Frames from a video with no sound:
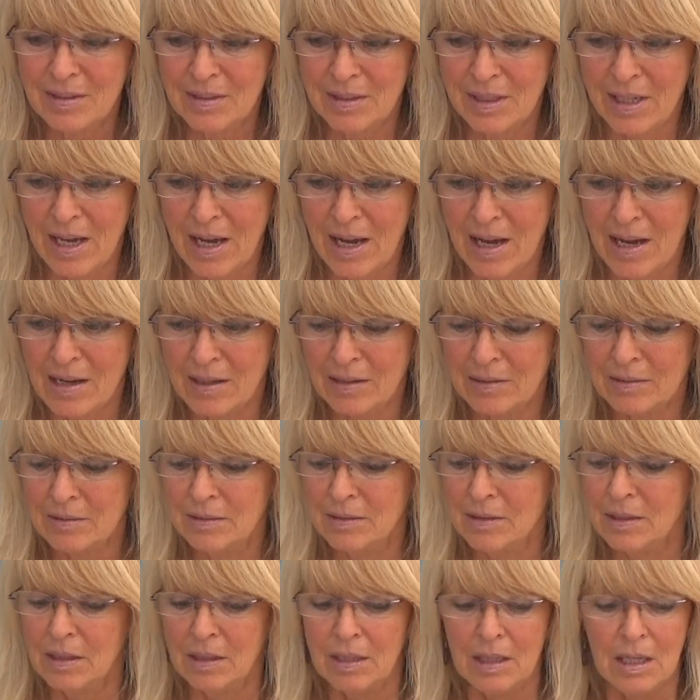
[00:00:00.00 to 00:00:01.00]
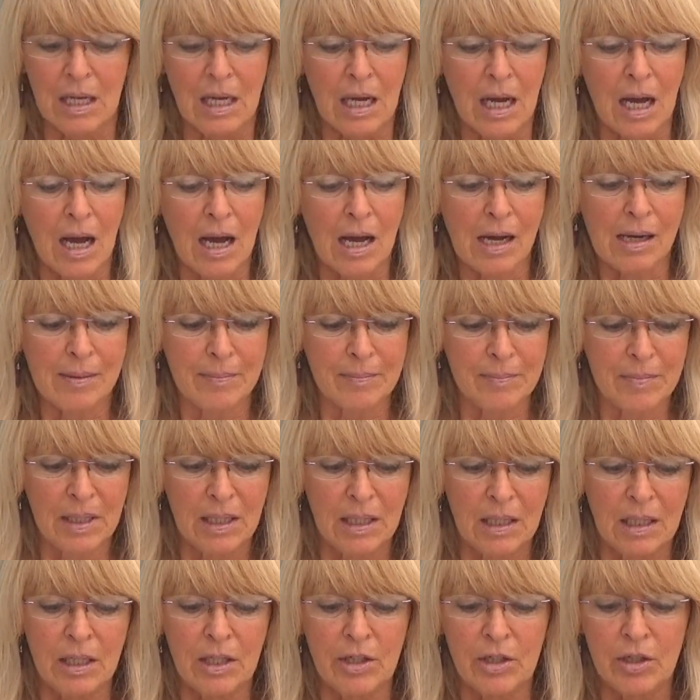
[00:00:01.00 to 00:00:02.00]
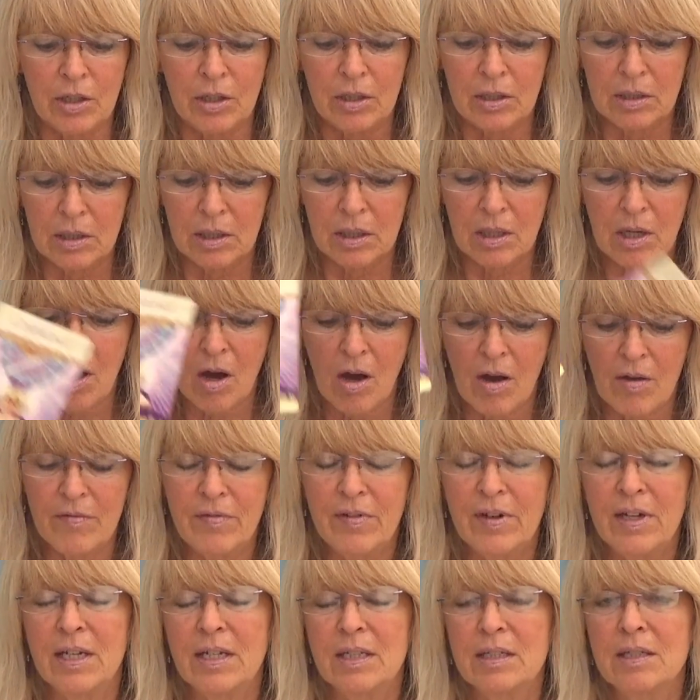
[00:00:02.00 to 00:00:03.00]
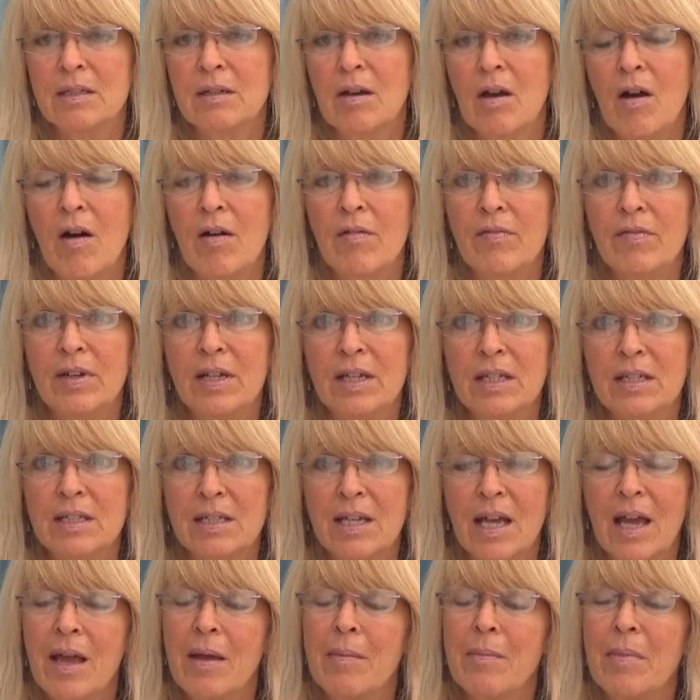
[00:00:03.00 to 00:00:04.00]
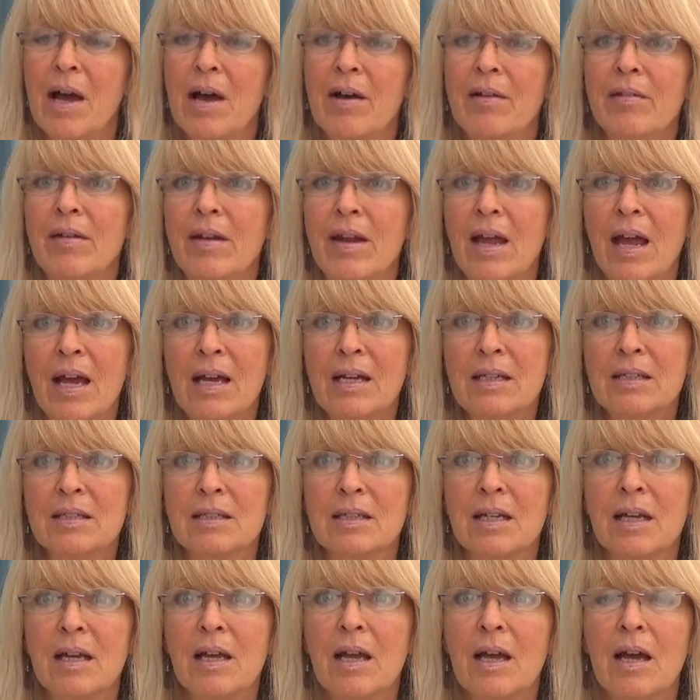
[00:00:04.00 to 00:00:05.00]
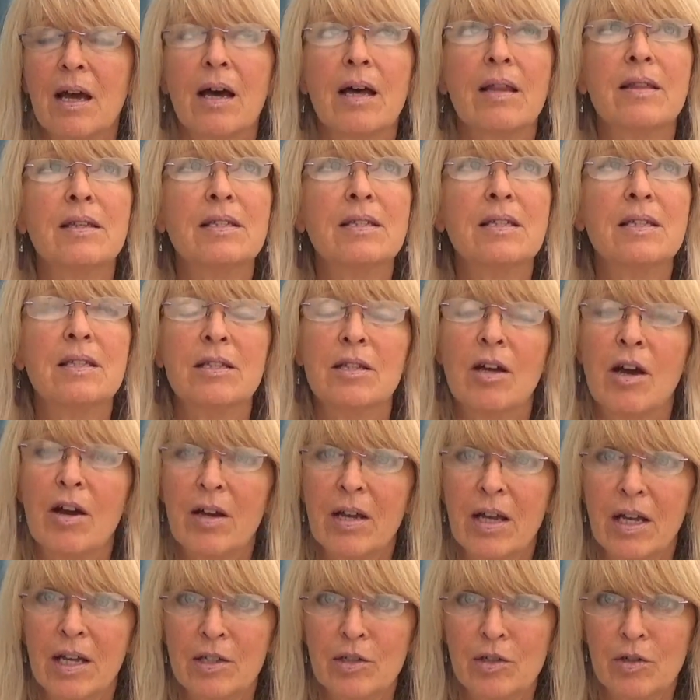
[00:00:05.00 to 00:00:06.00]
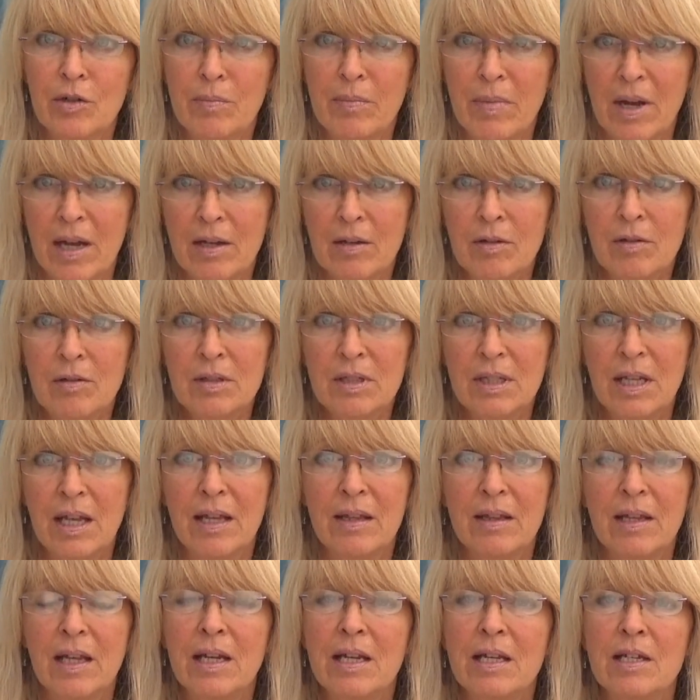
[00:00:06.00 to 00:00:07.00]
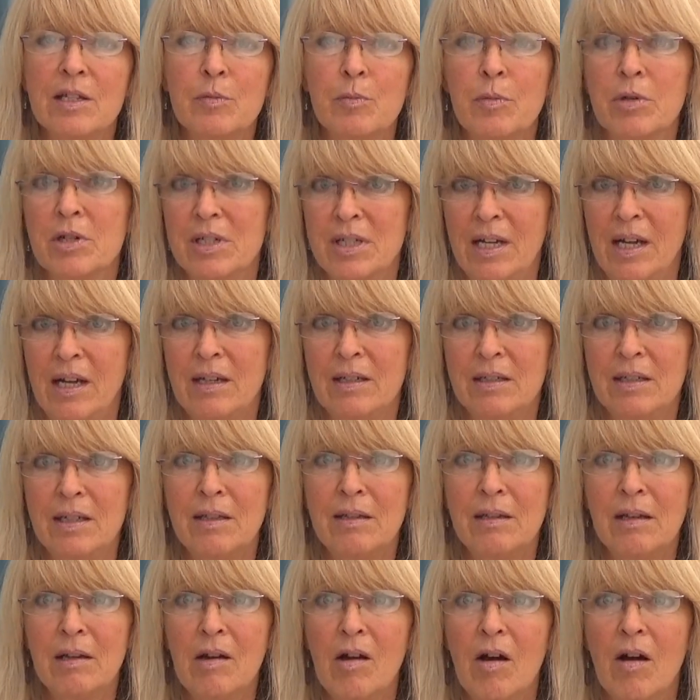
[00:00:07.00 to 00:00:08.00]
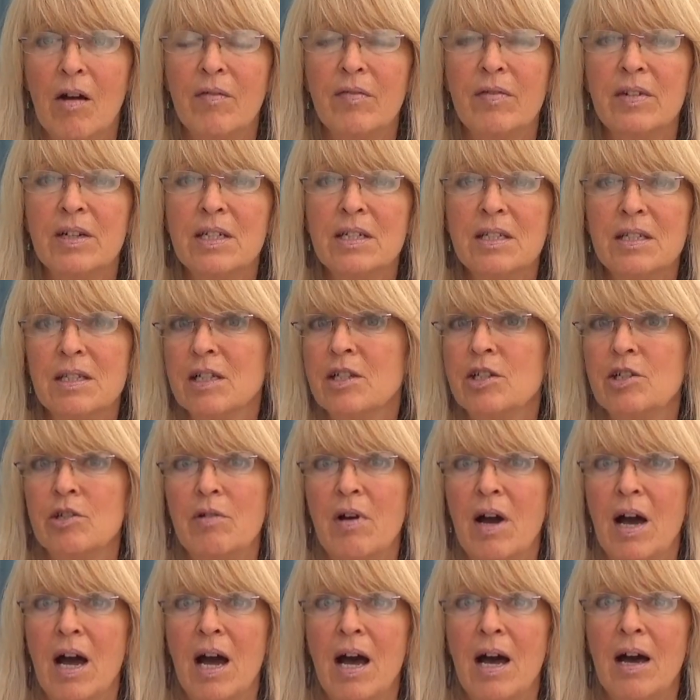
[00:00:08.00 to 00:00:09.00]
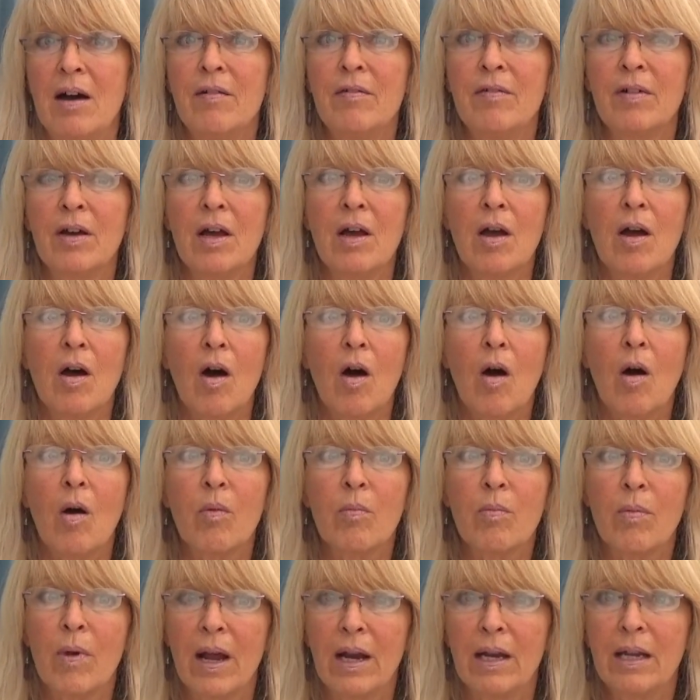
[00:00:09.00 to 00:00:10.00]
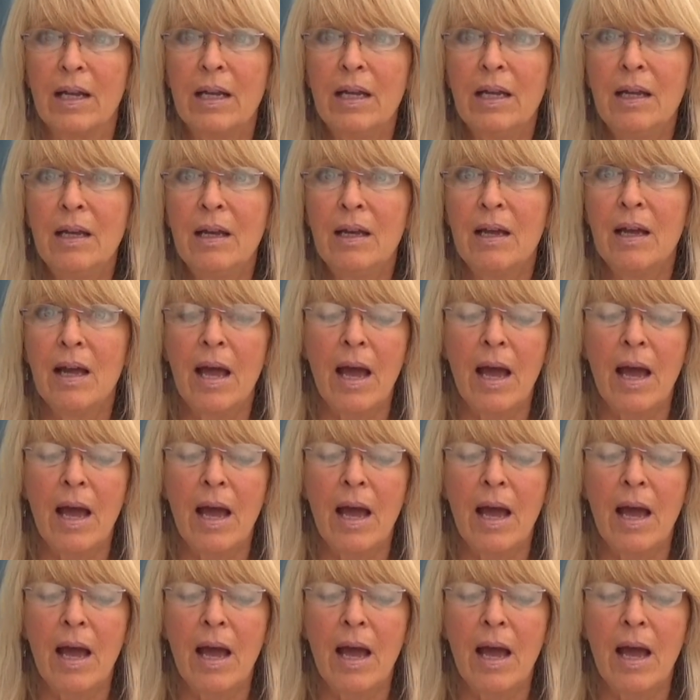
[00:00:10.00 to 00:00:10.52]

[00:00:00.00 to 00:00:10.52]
Yeah. The confidence came out next. This is Archangel Michael saying that he's protecting the confidence that you have already